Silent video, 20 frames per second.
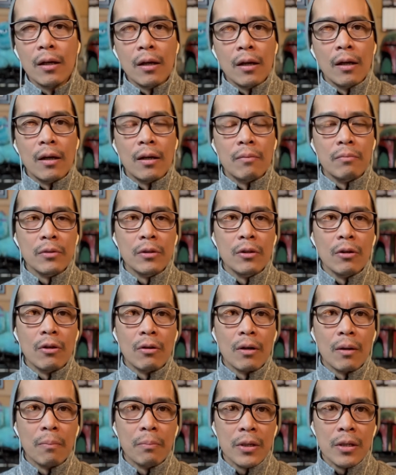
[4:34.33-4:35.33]
um, you know,
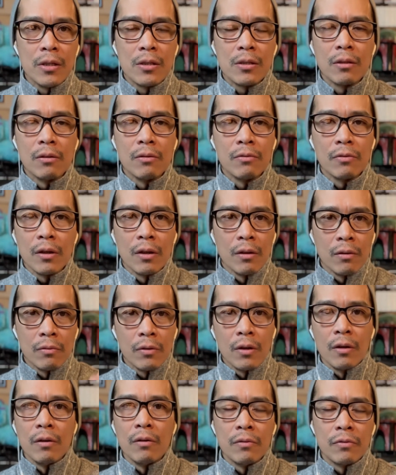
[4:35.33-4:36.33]
a piece of, of,
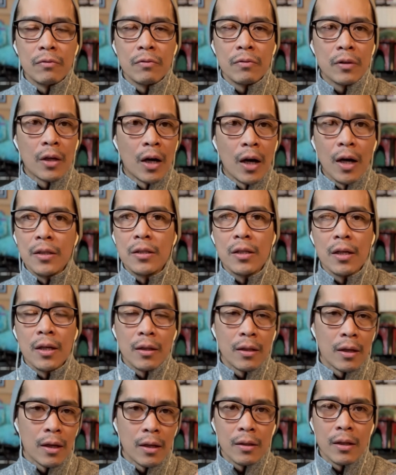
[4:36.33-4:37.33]
of content
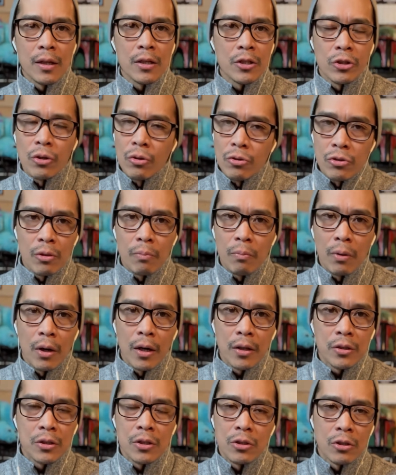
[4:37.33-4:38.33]
that, that shows your
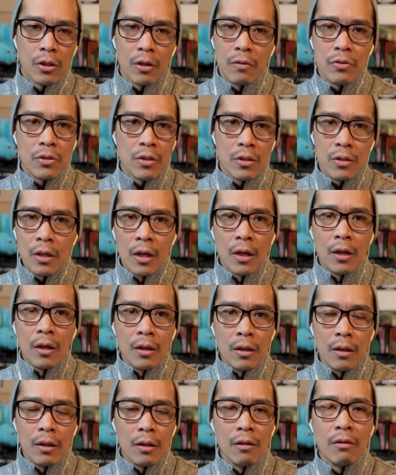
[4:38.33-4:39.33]
products and services,
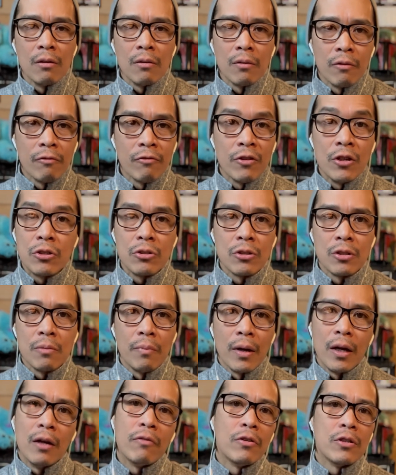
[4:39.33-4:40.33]
the, the, the features and
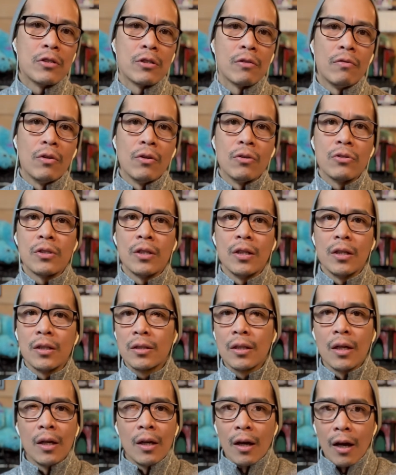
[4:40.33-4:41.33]
benefits benefits of those things
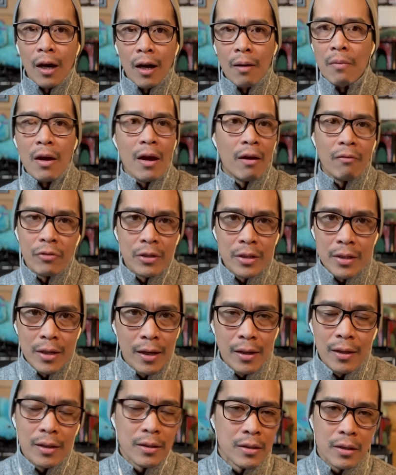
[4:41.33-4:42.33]
um, every
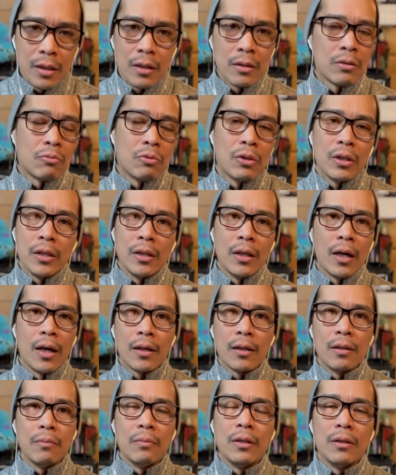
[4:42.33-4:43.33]
day. It's it's really not
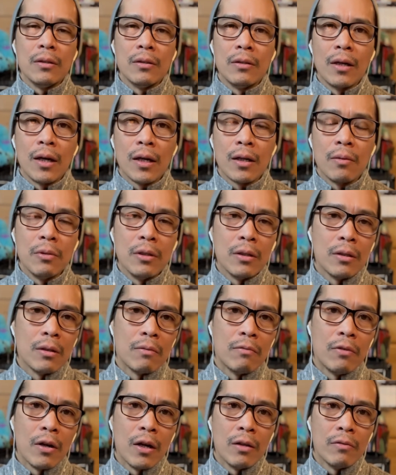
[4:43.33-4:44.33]
going to be not going to be
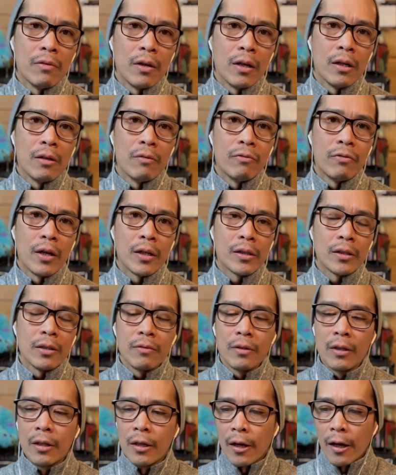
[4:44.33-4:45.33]
very very effective.
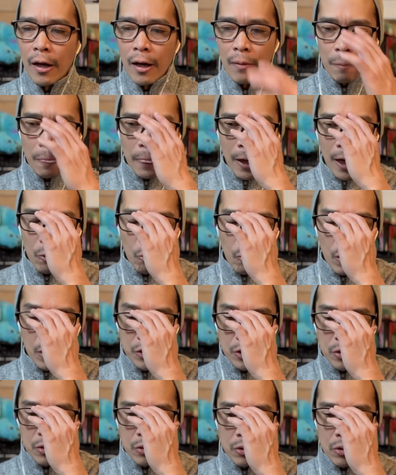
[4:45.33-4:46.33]
Um, I
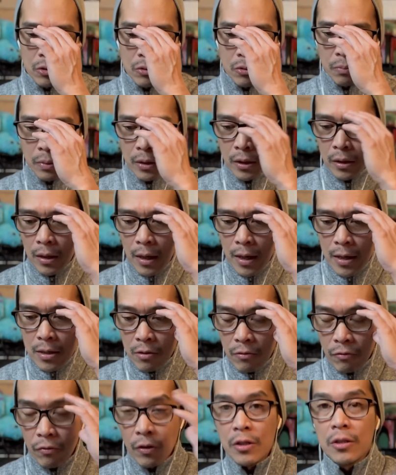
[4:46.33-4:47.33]
want you to be as
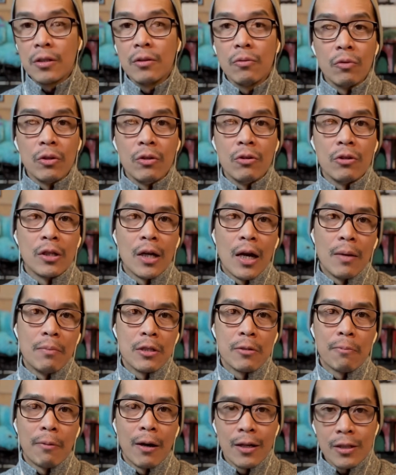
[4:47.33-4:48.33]
efficient with your time
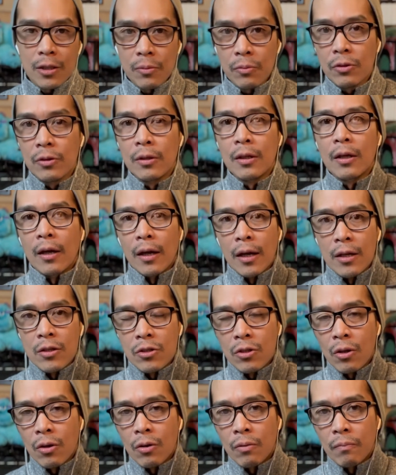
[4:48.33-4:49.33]
as possible, and
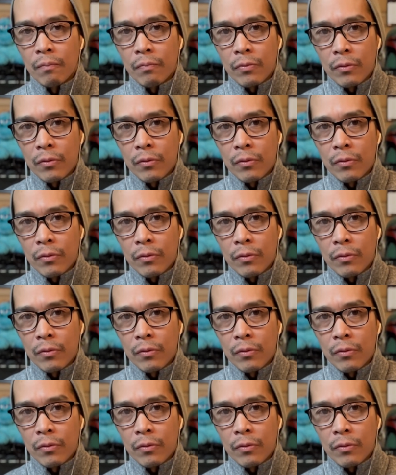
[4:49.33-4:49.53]
so